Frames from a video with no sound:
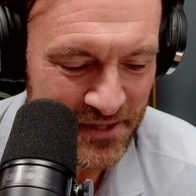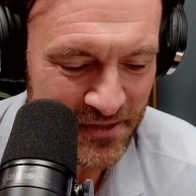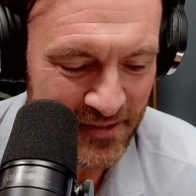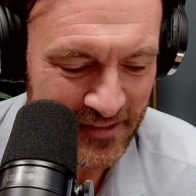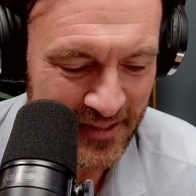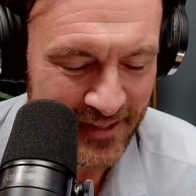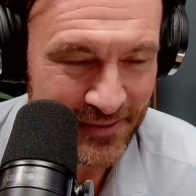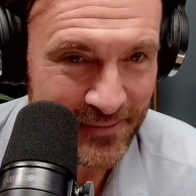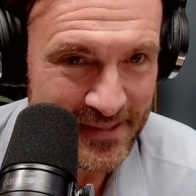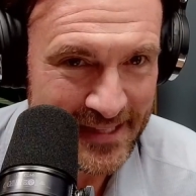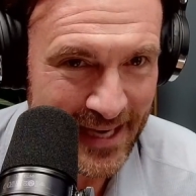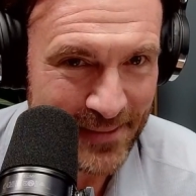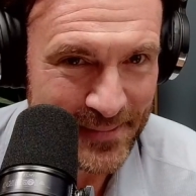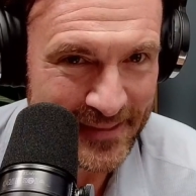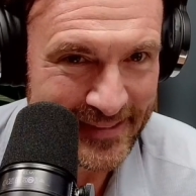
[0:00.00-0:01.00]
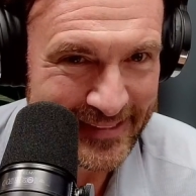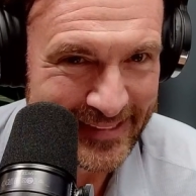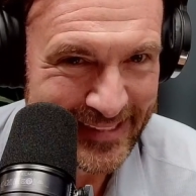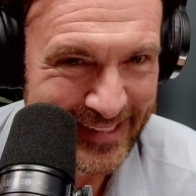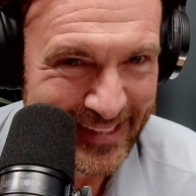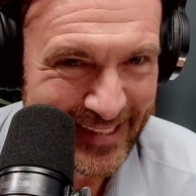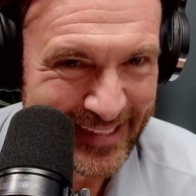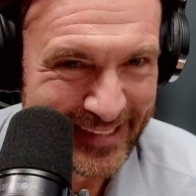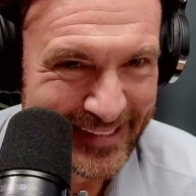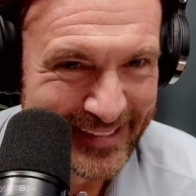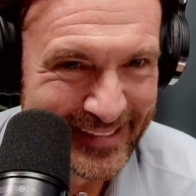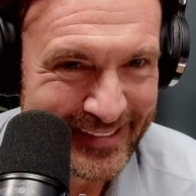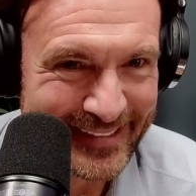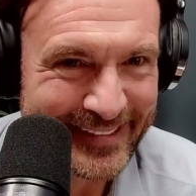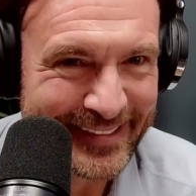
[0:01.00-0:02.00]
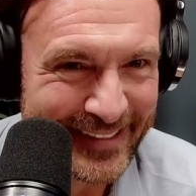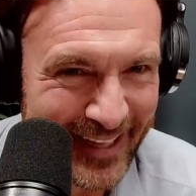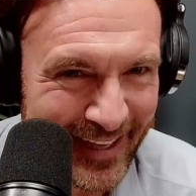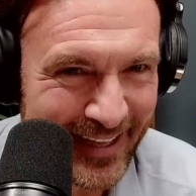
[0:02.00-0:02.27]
Well, I've just been passionate about wellness as a space.